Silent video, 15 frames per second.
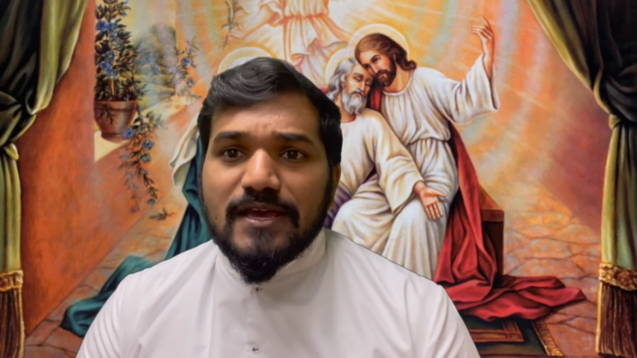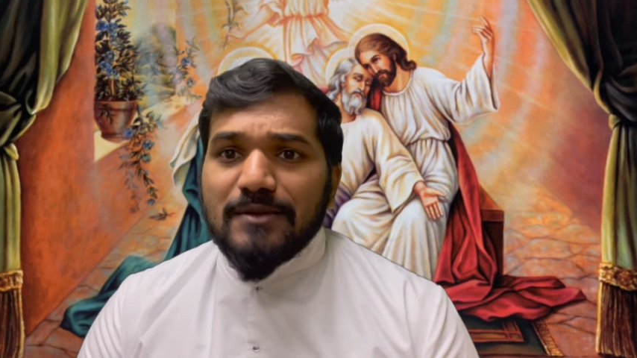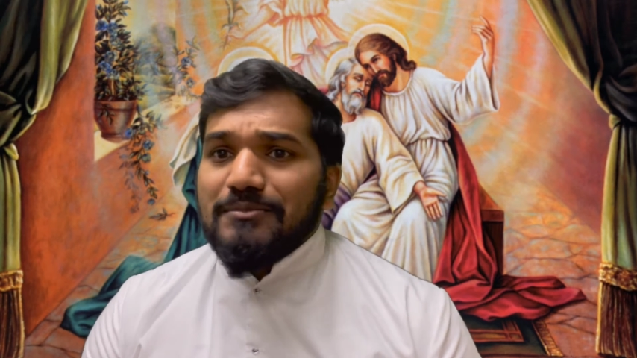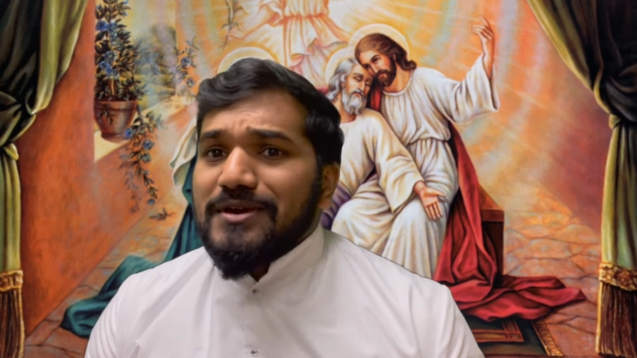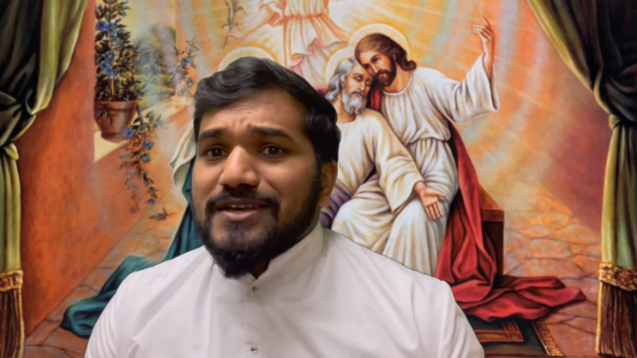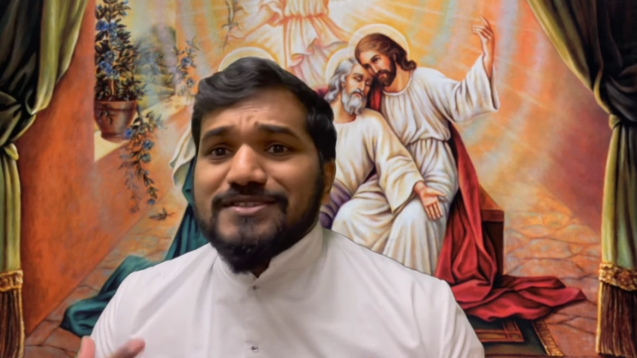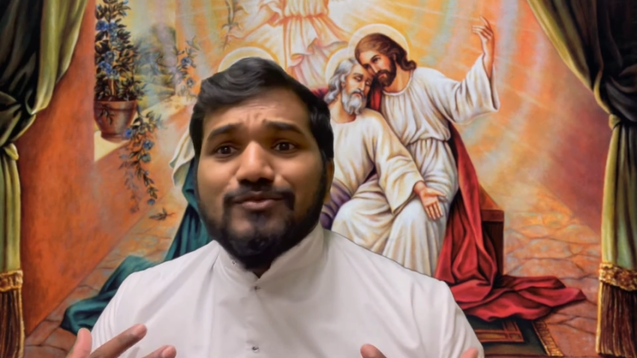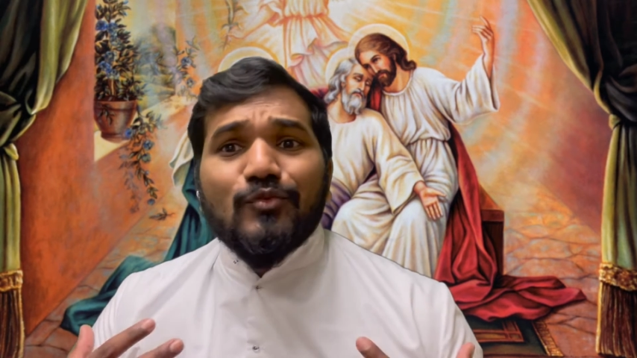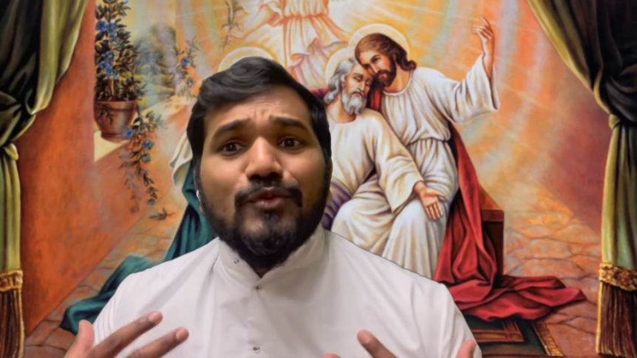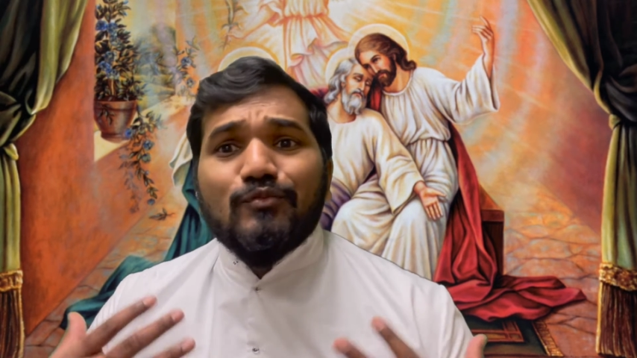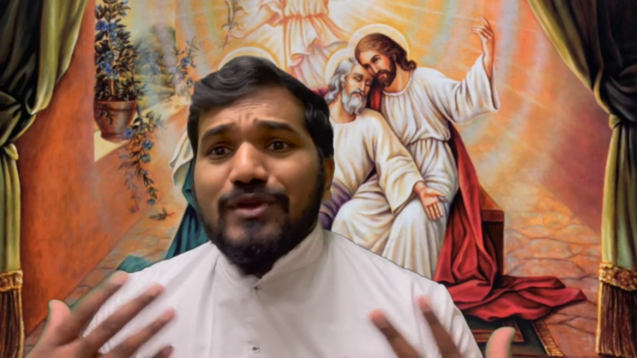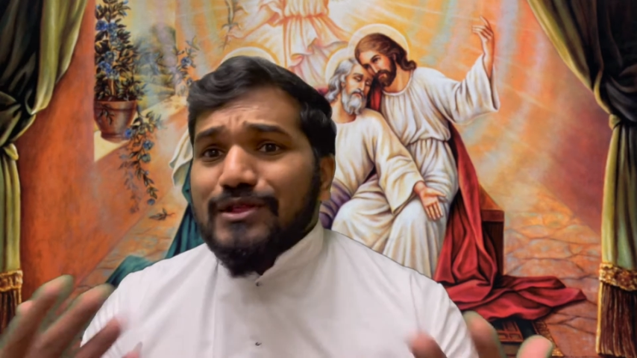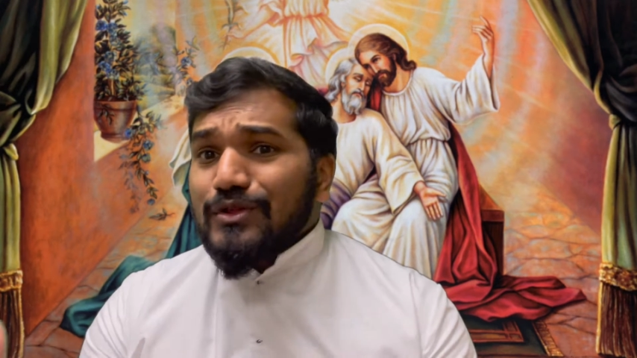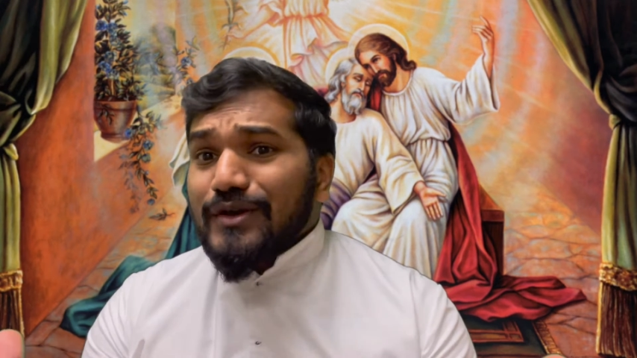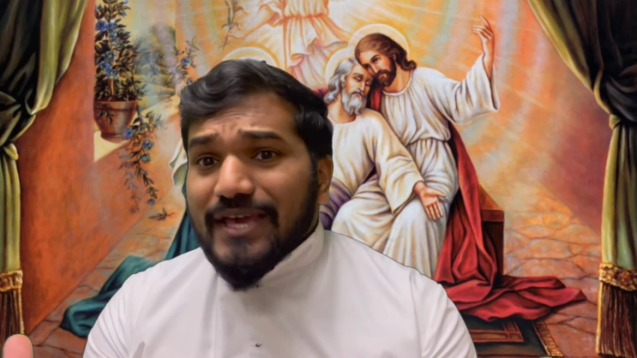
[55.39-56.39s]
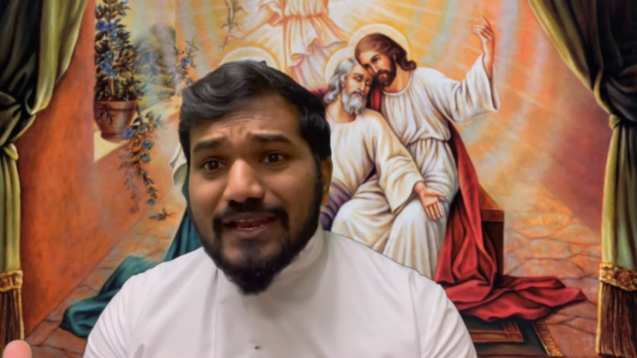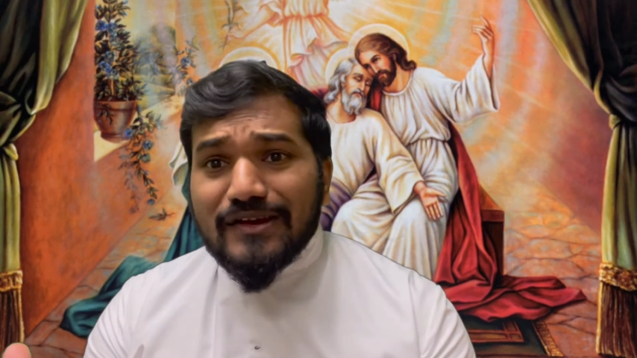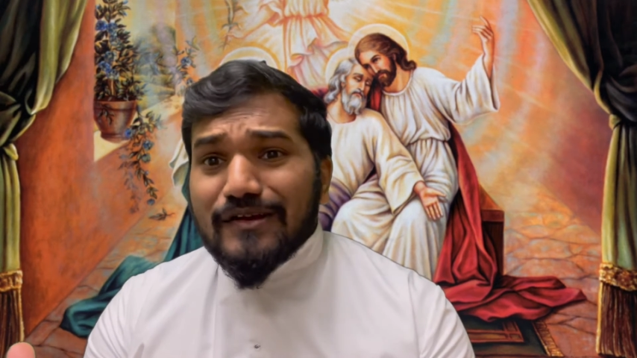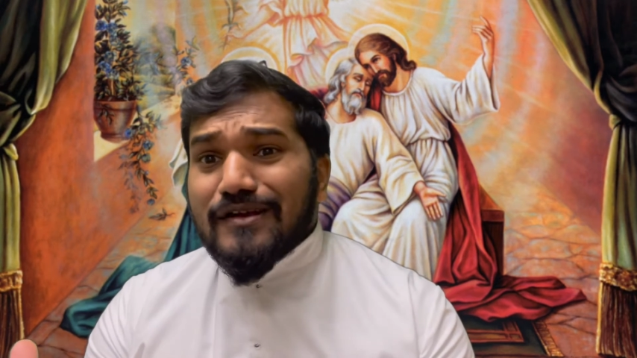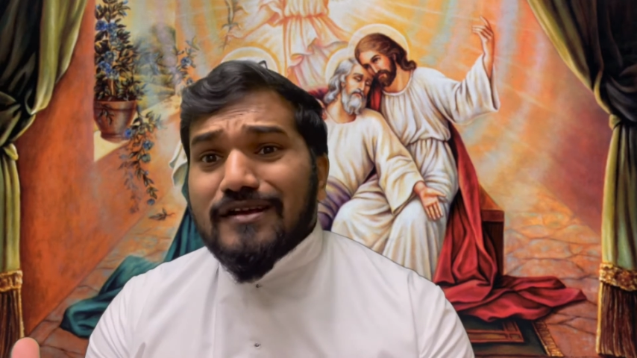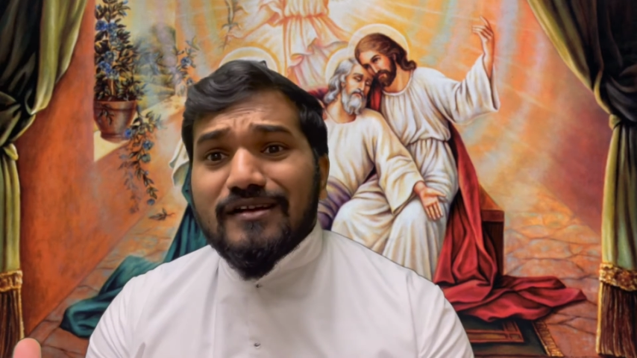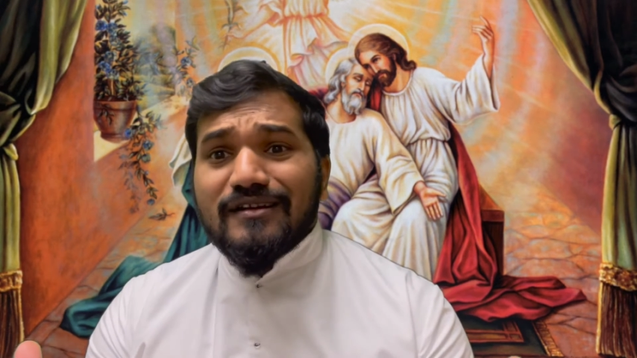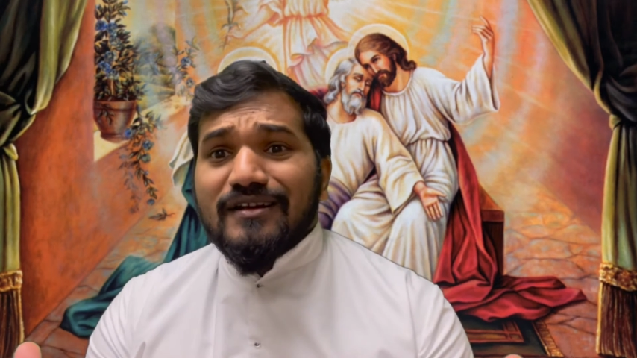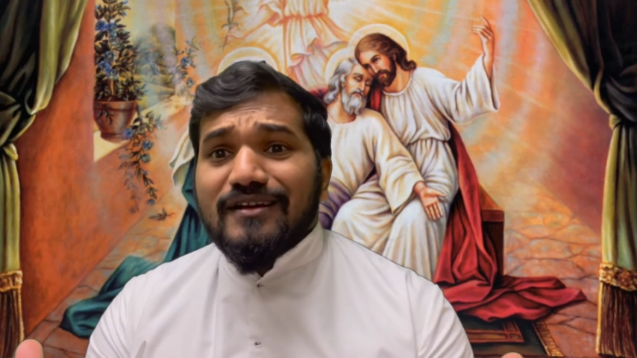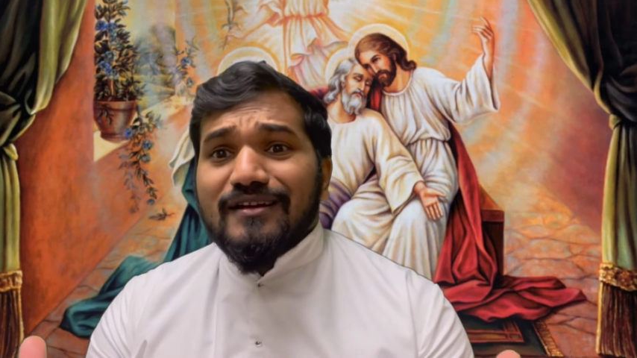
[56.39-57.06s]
Because when we look at her,